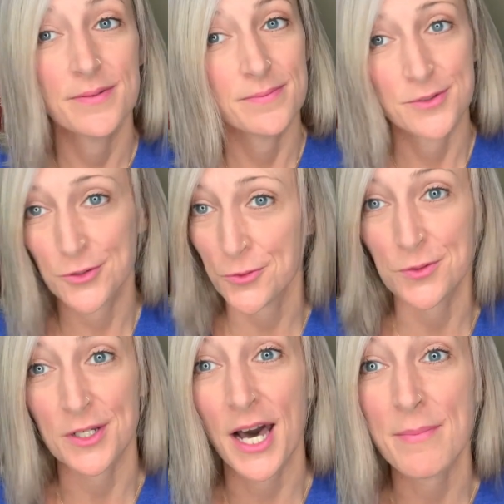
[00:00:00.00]

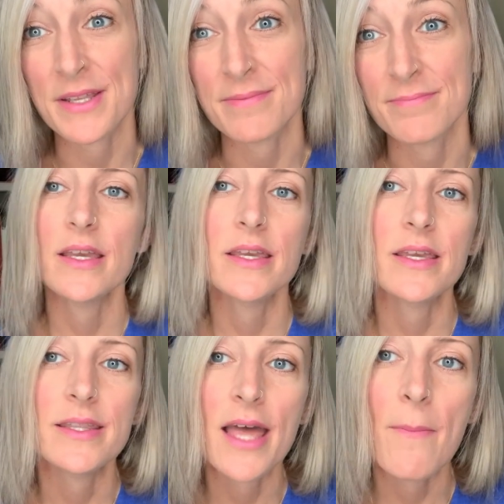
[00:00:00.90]
Tutankhamun.
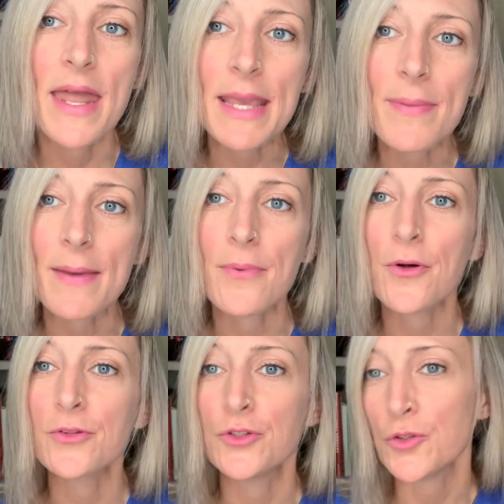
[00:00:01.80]
Now, many
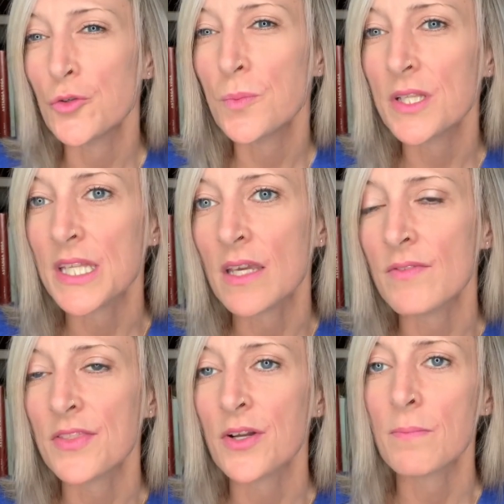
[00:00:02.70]
people do believe
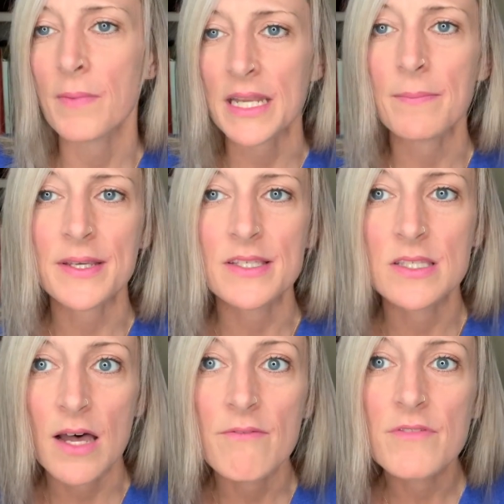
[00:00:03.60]
that there might be
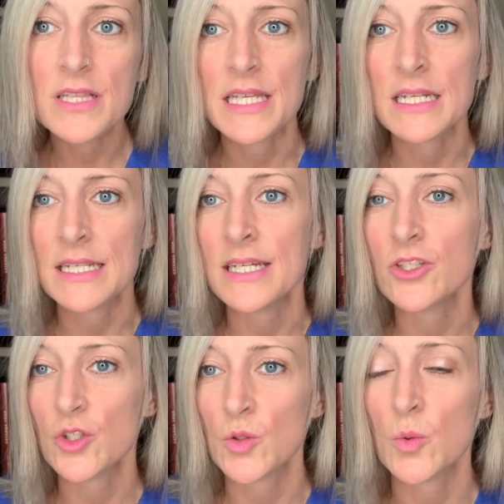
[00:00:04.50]
some validity
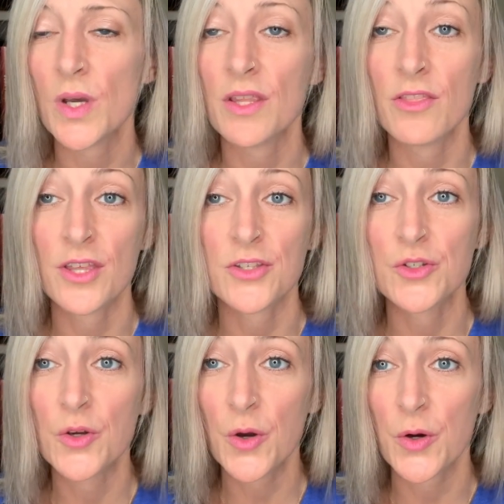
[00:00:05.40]
to this
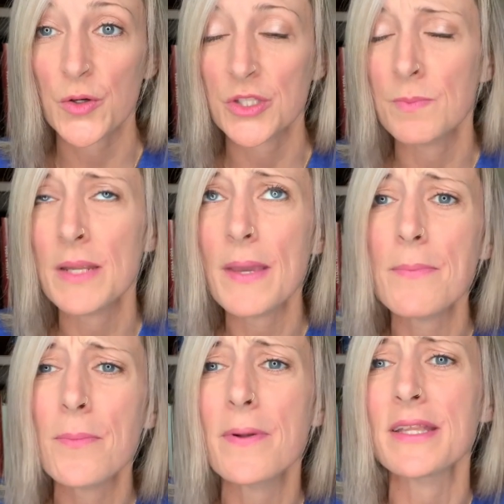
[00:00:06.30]
curse. Many
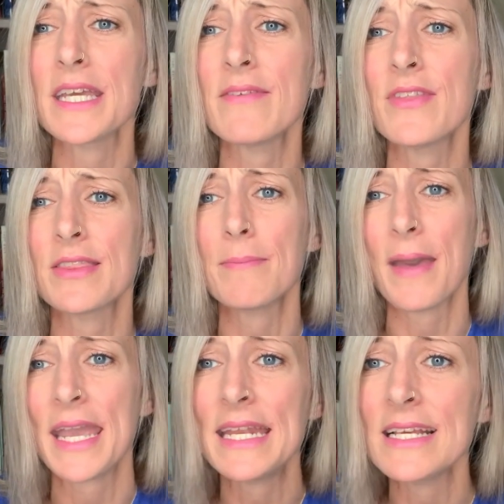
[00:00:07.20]
people believe that the
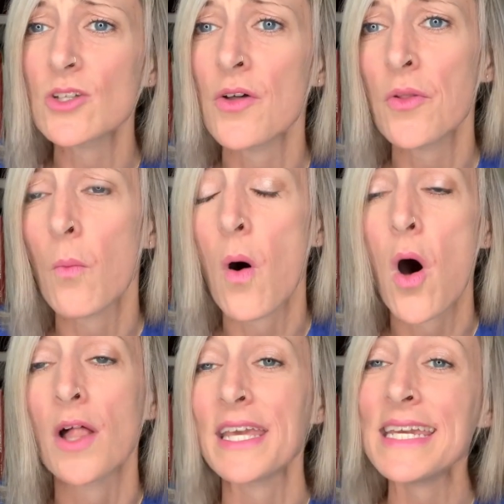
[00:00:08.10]
paintings on the
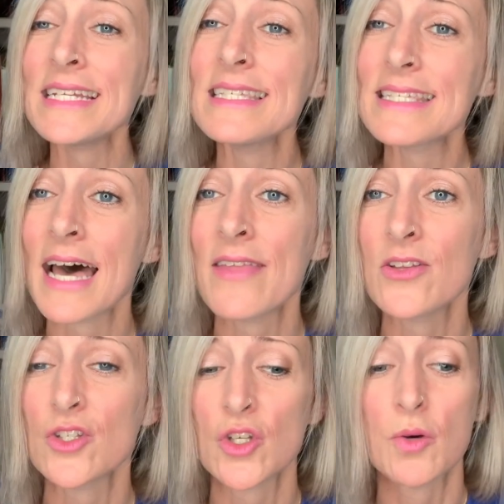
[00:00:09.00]
wall inside the
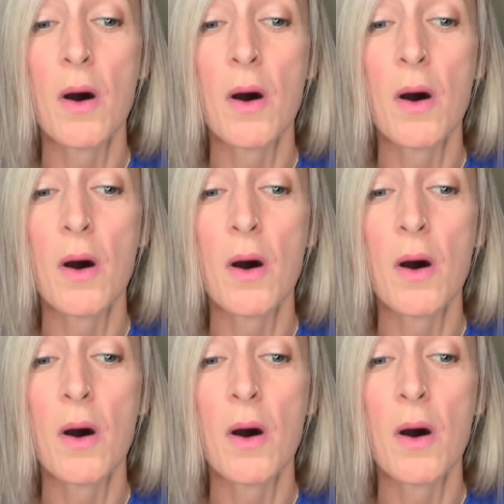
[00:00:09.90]
tomb